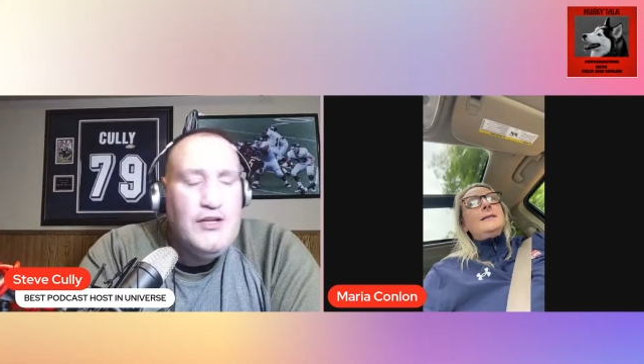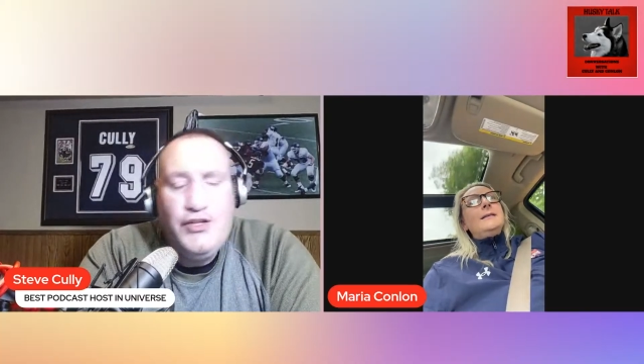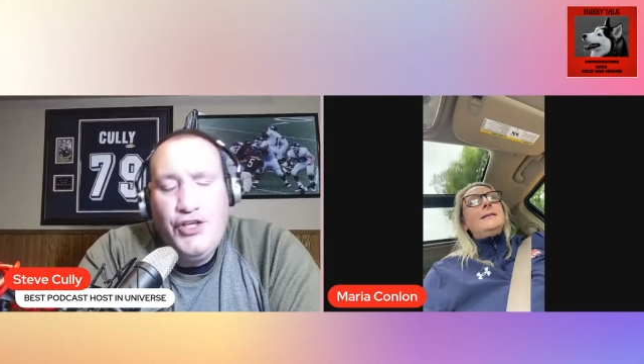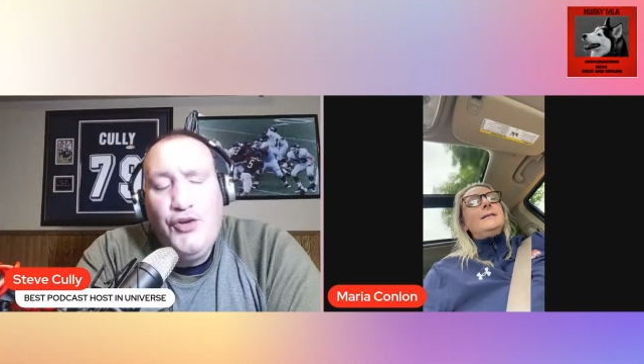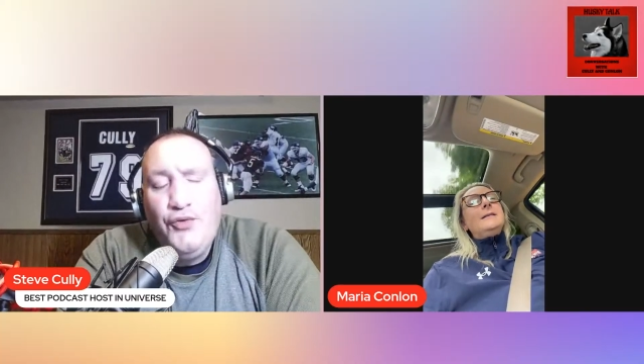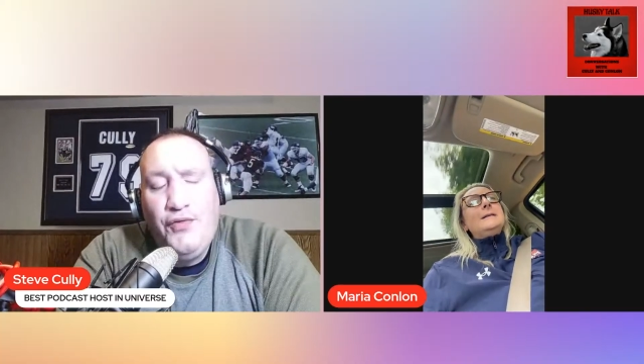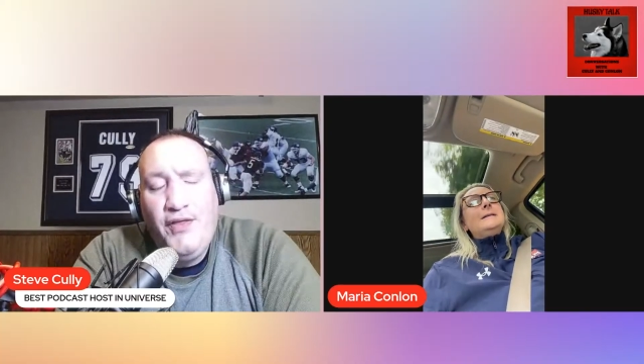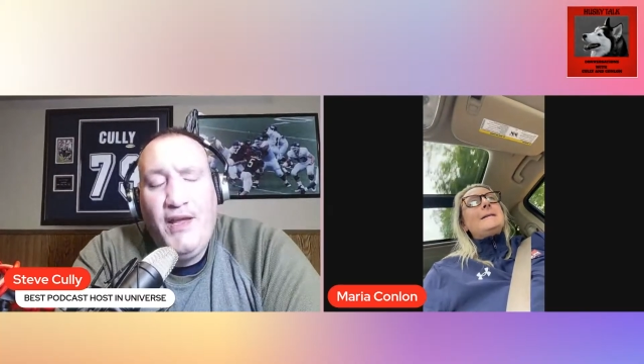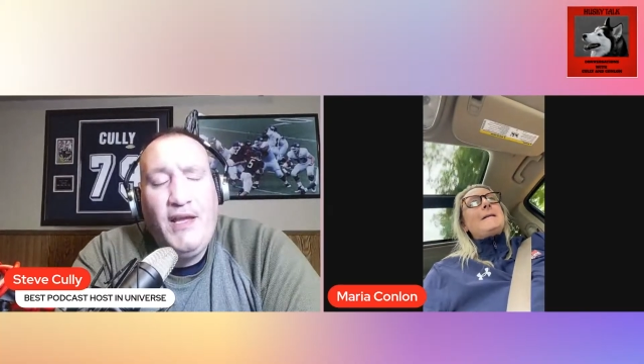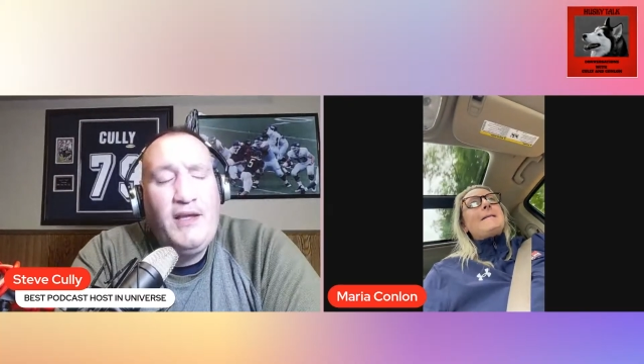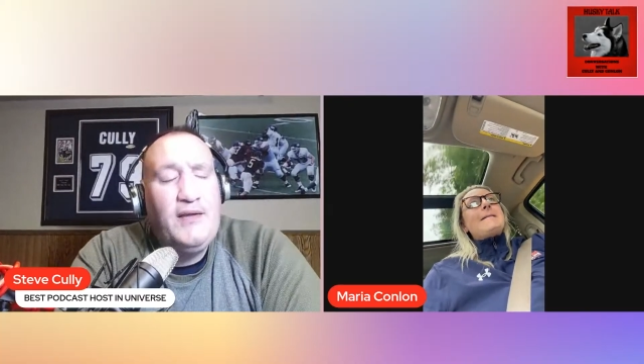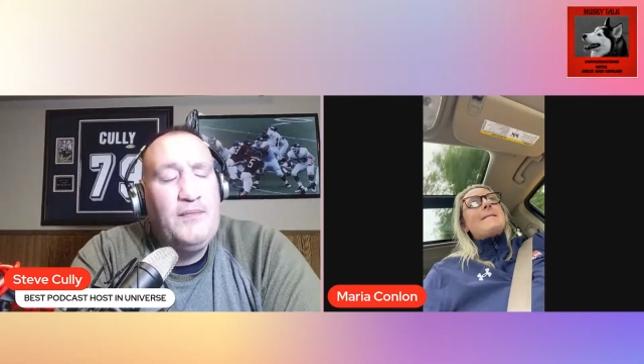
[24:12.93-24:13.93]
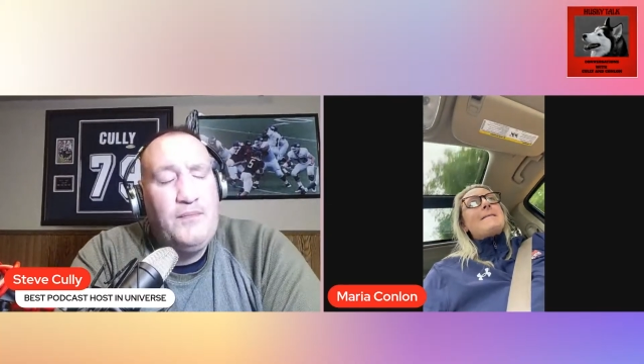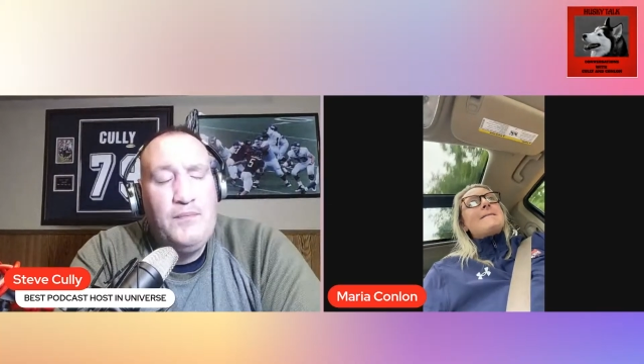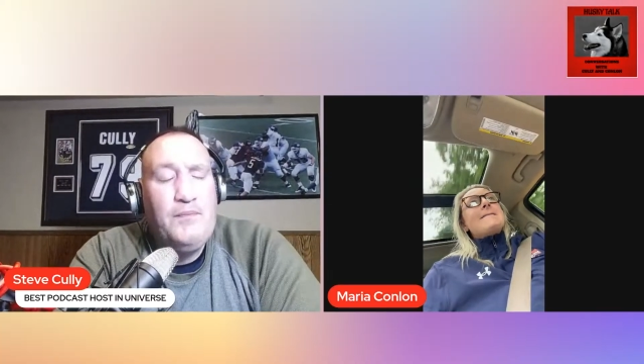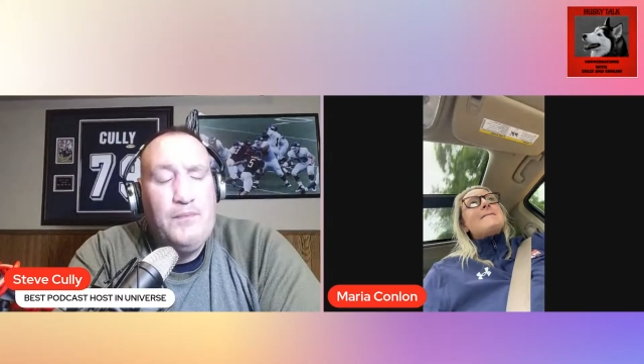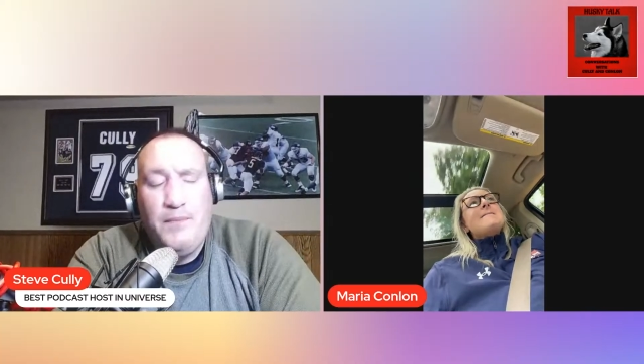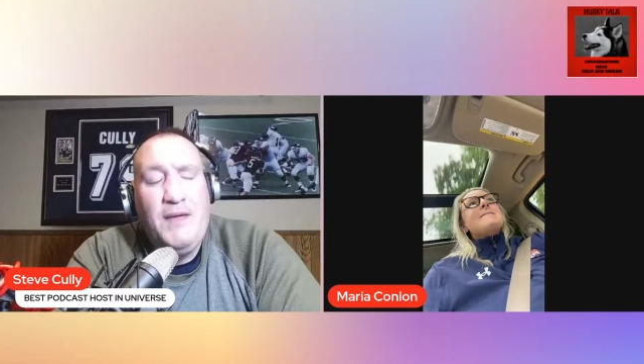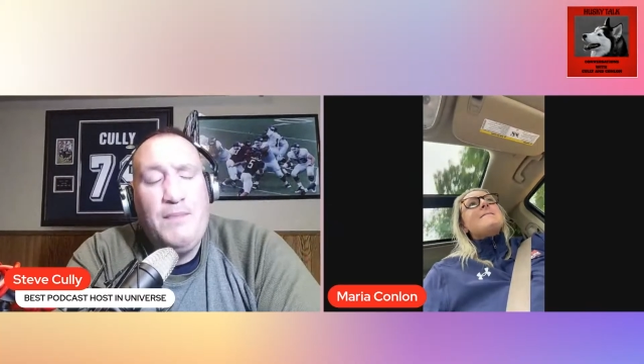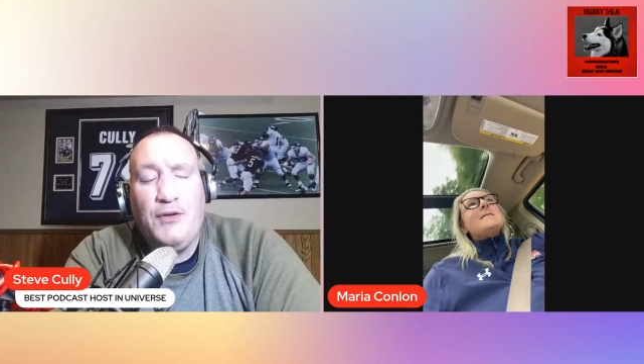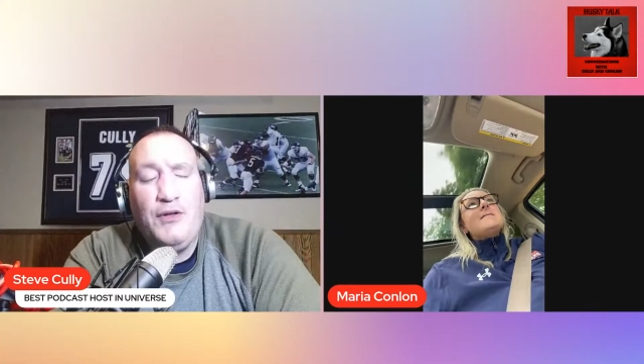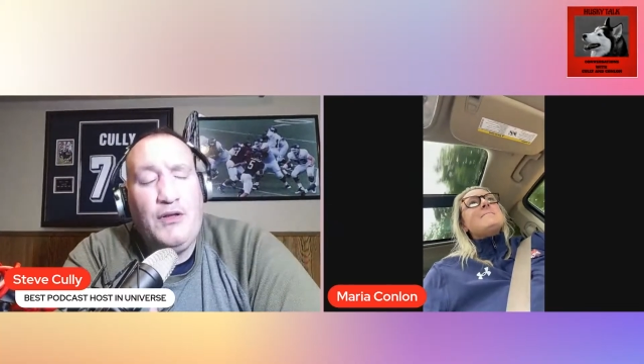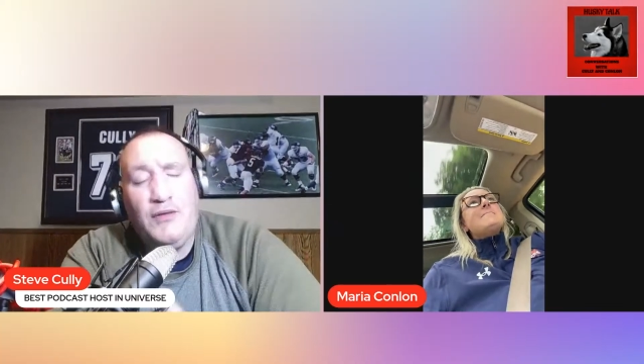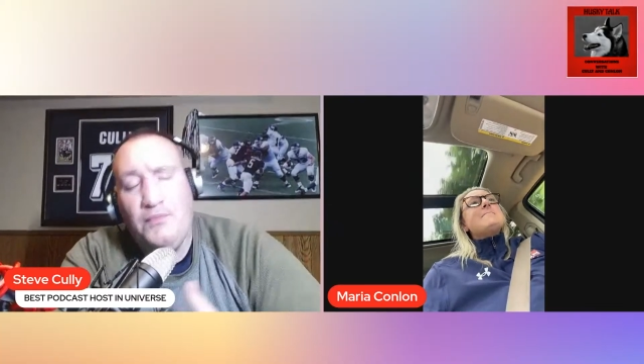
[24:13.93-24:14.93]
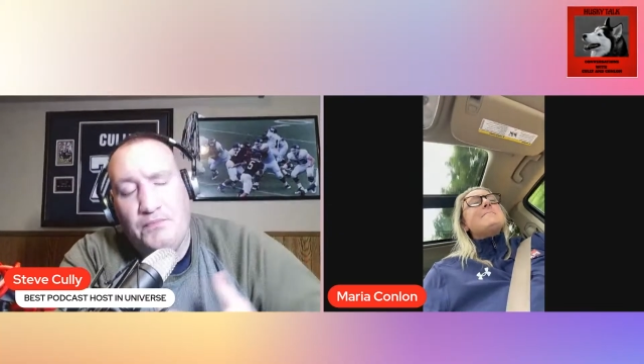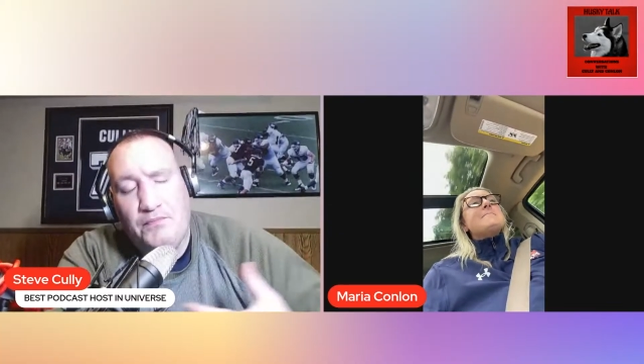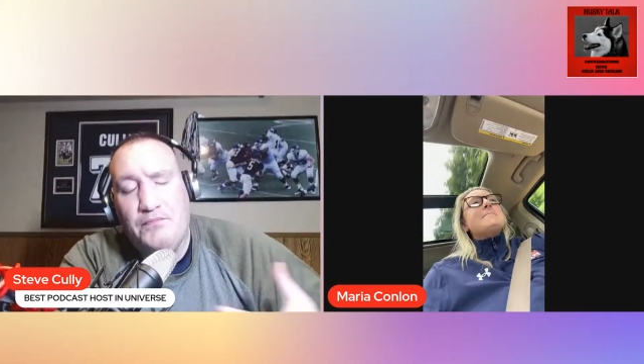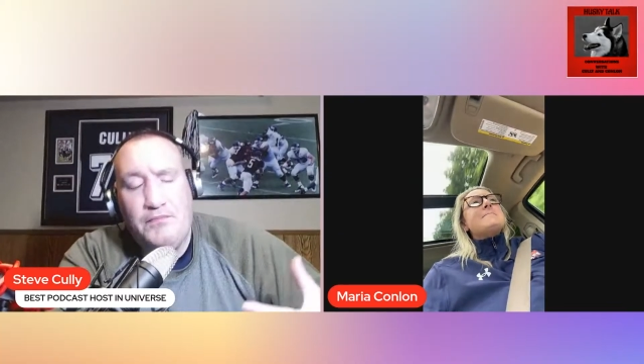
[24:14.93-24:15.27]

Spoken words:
Do you think people